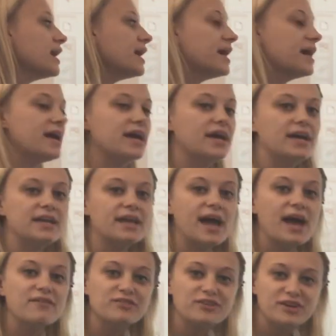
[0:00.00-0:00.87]
And
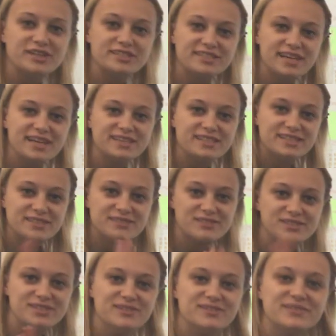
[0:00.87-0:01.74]
have a great day. See
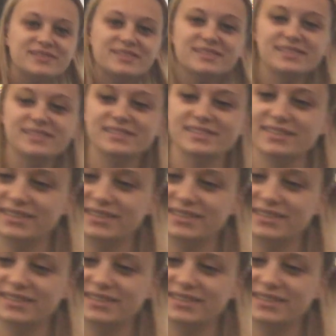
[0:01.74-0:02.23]
you soon.